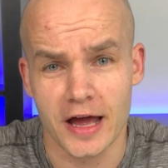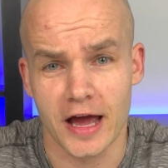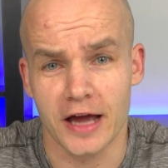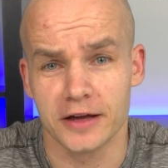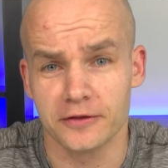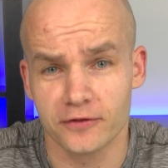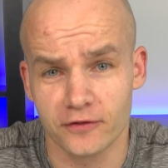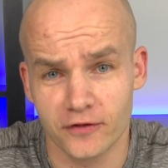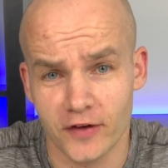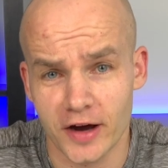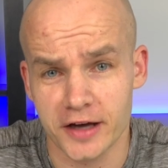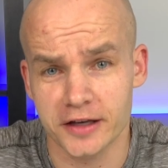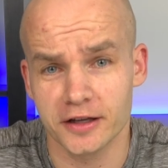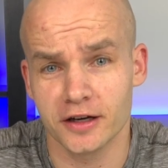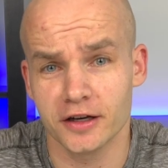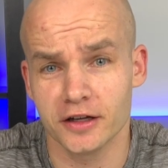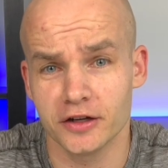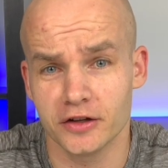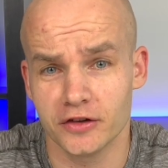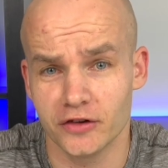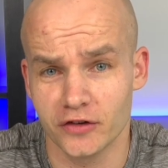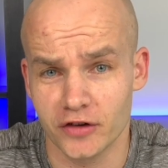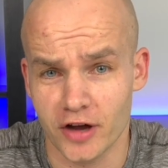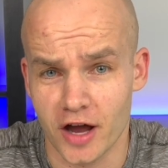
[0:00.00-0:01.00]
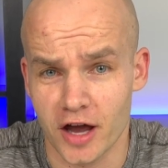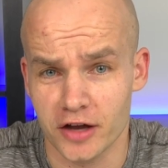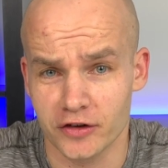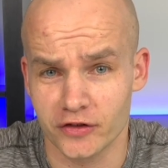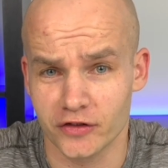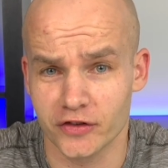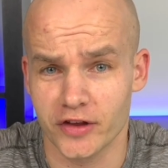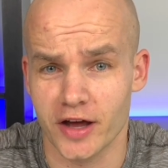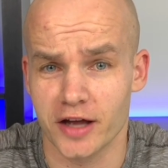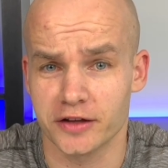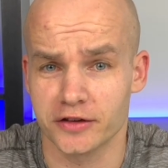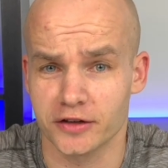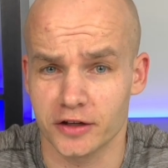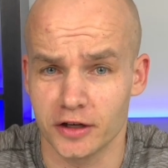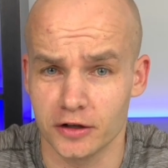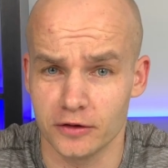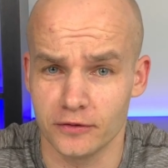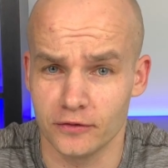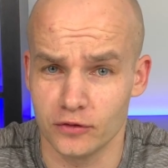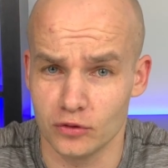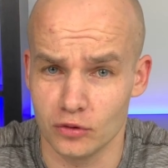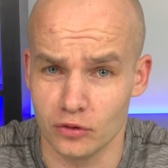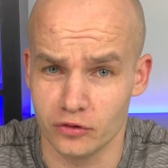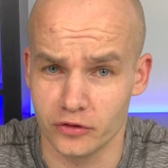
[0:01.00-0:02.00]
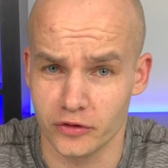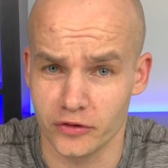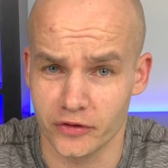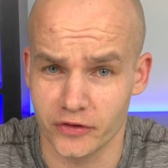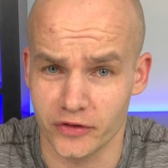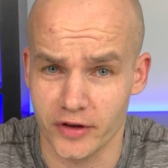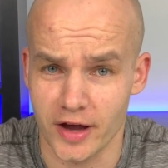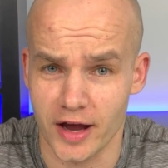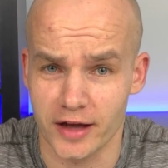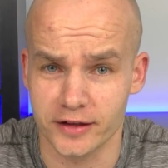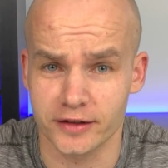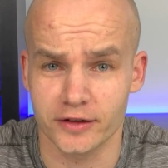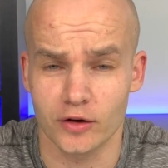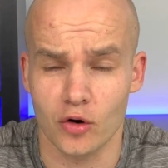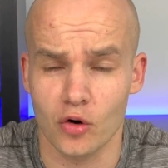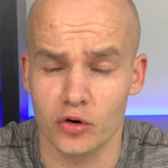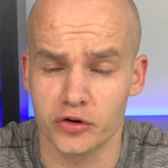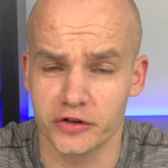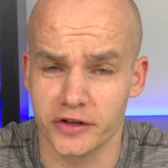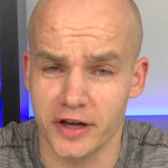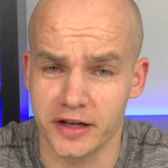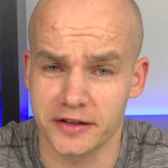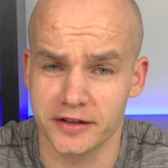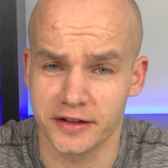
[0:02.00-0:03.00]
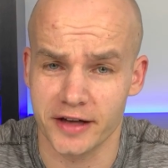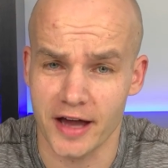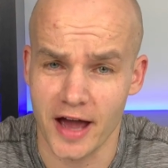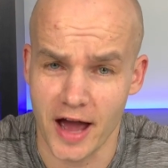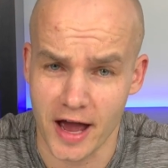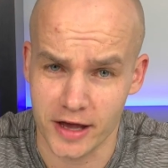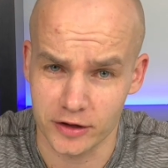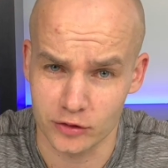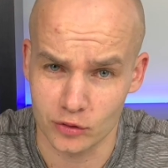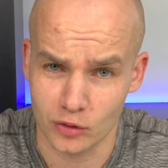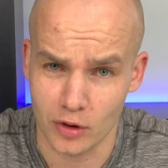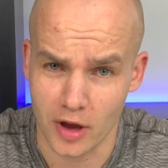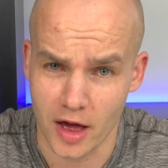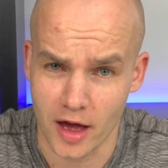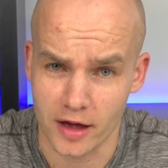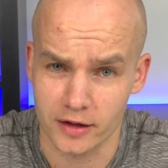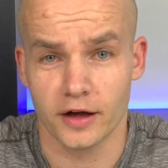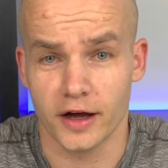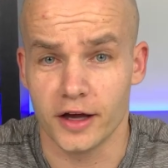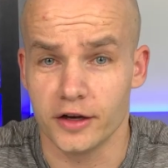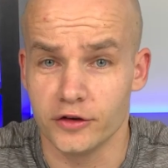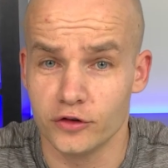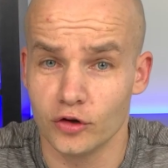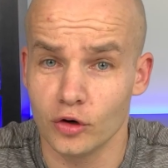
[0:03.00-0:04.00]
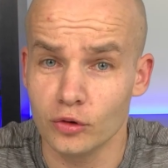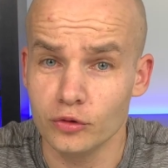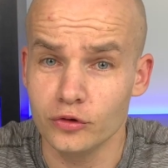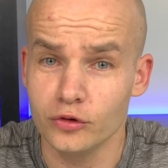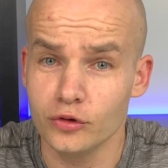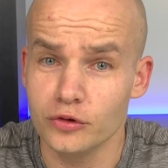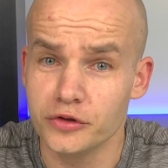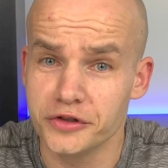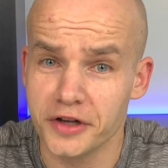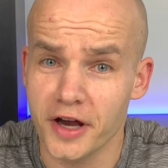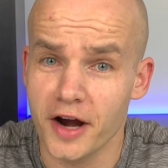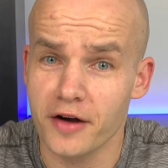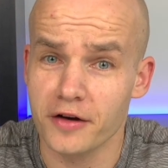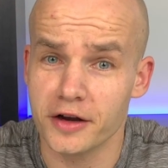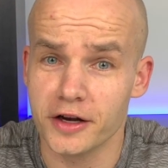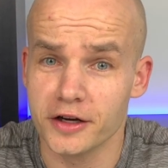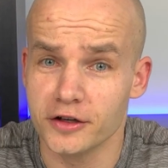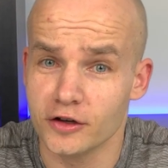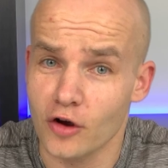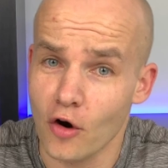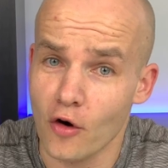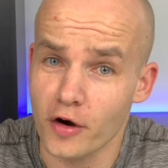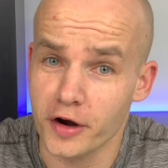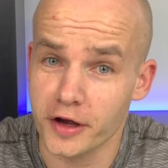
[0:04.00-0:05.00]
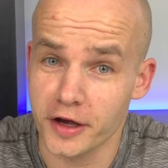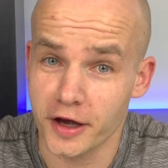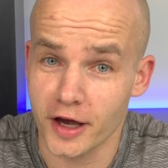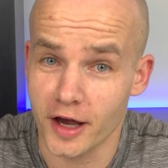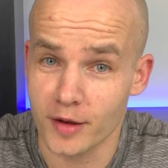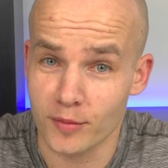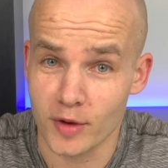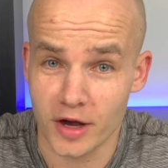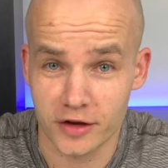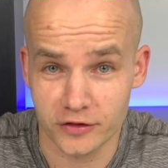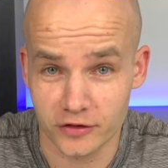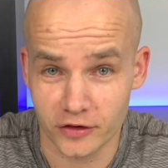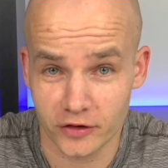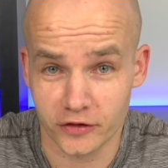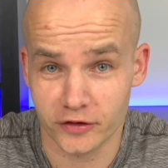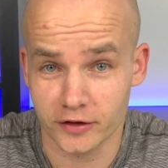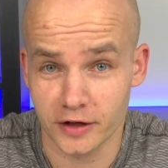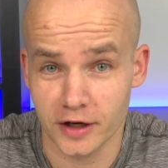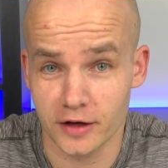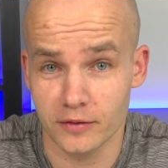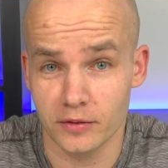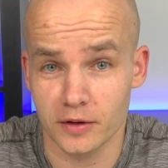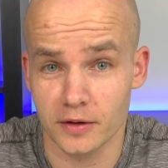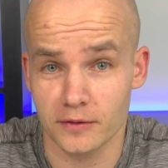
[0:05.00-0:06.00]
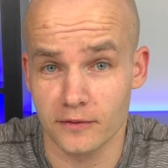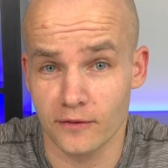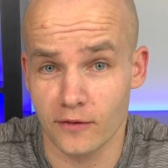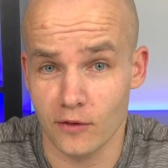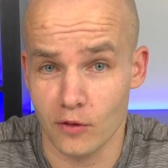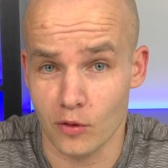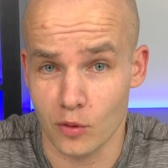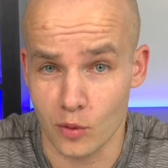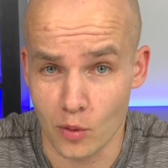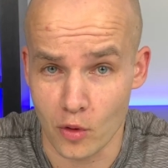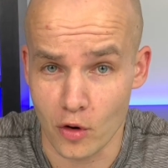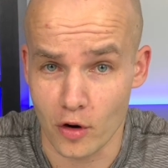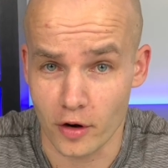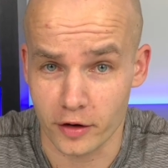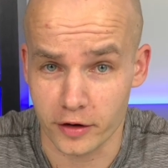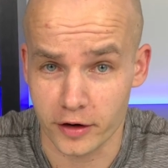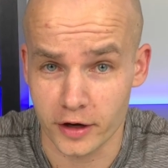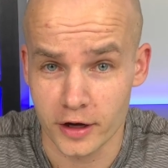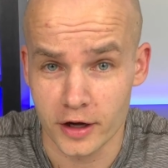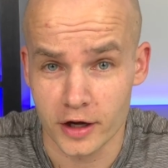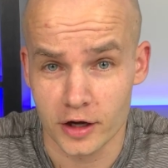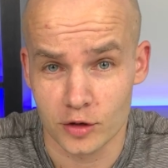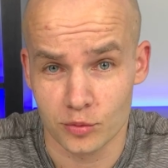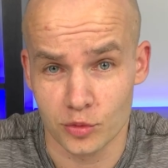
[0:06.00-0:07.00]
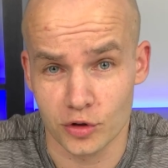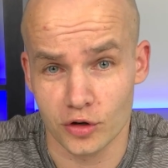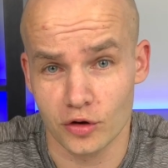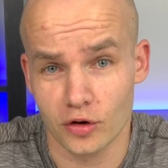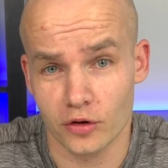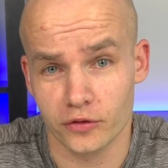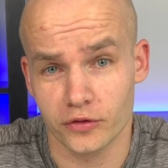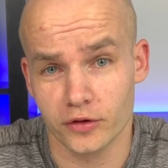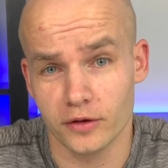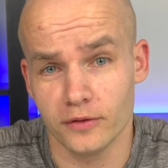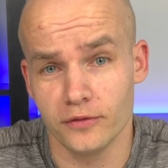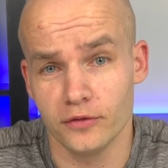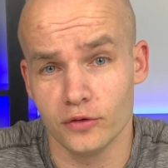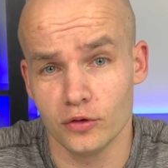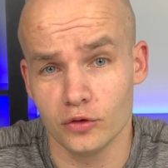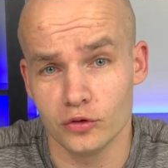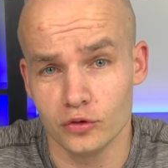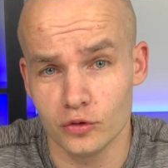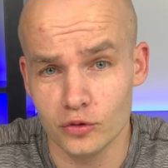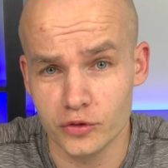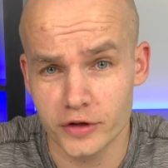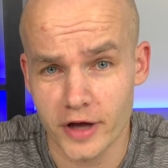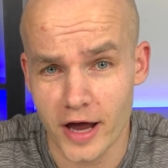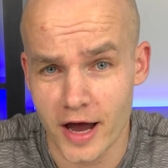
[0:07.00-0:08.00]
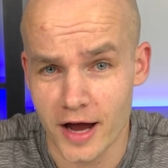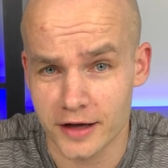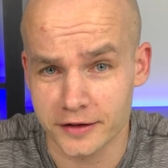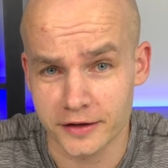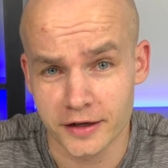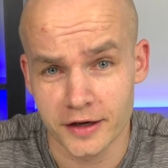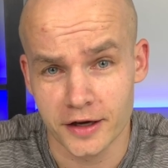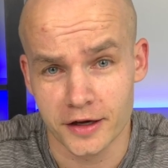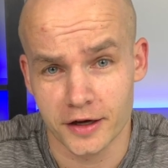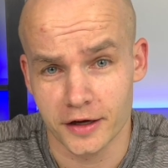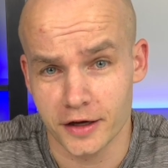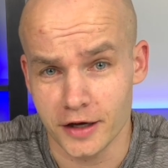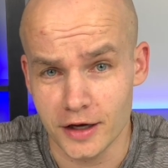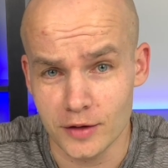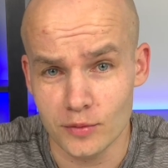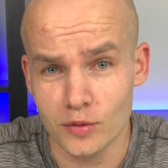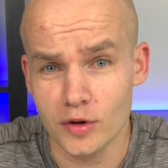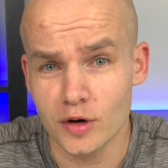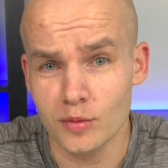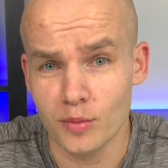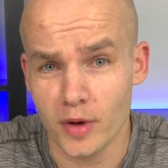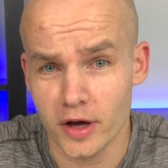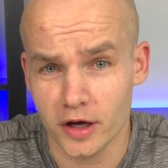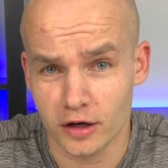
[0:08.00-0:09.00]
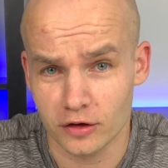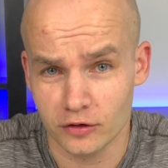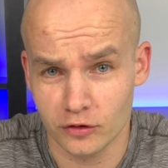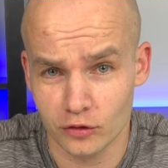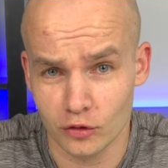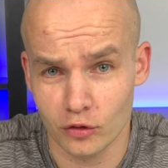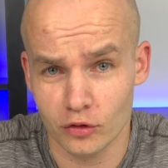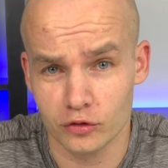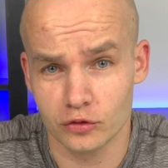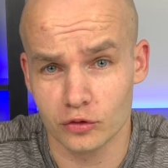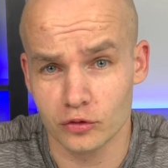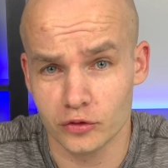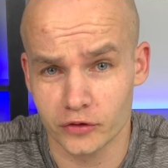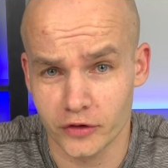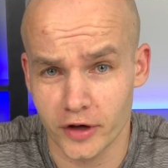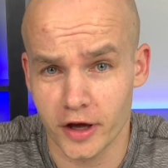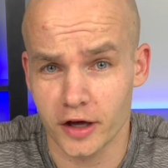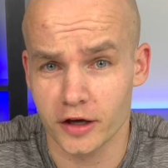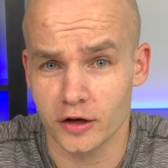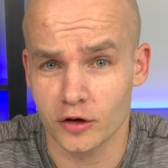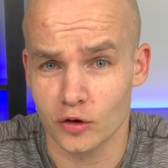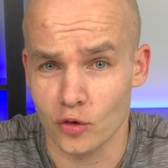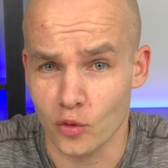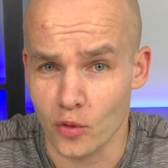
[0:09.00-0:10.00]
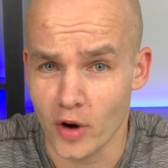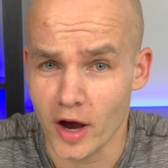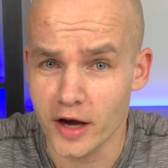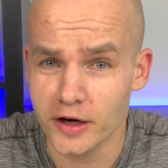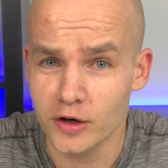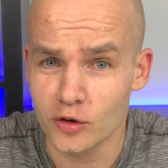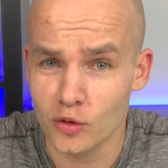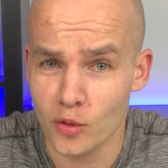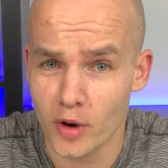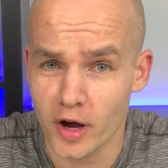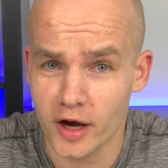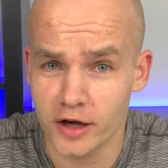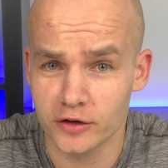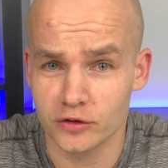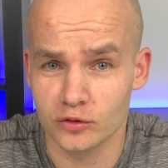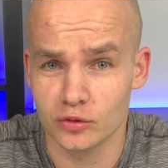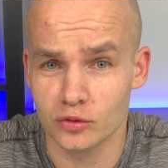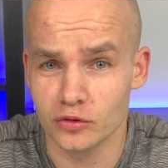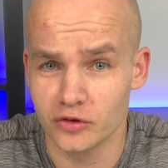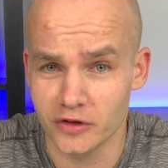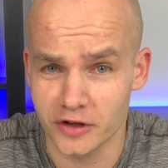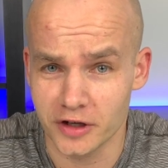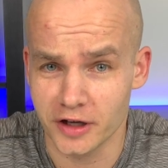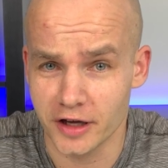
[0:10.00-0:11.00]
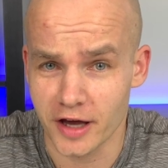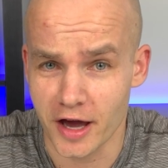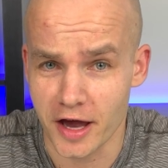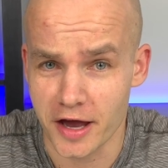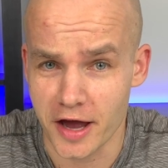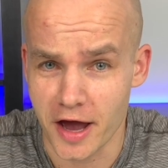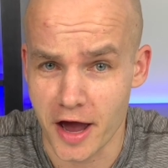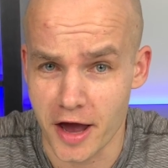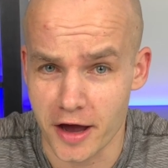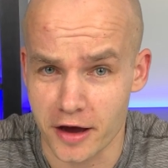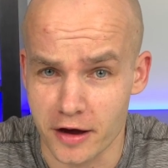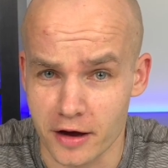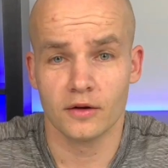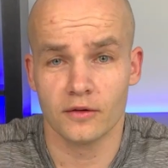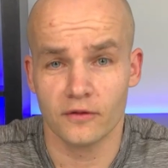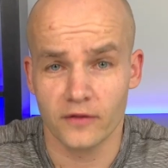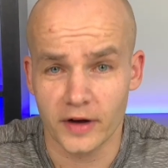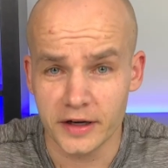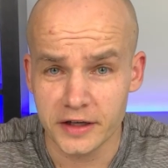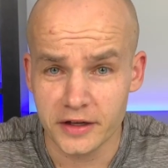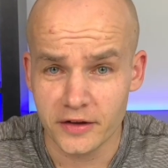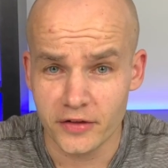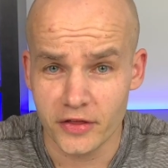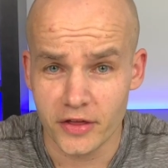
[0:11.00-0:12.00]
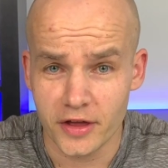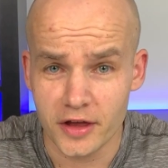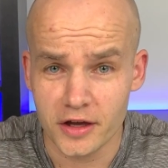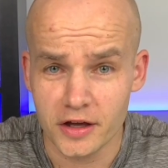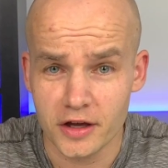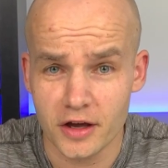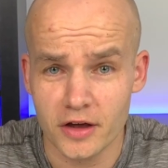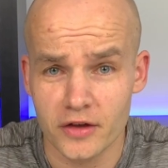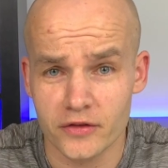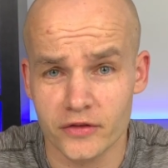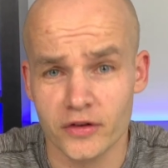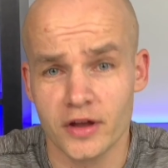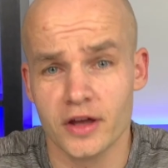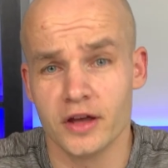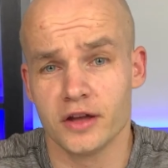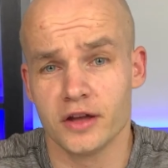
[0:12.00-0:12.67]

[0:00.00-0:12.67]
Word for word: and finally change that infusion set or that cannula. And don't you dare ignoring him and just leaving for work, because if you do that, he will make sure to take you right away to D K A. Funny thing is,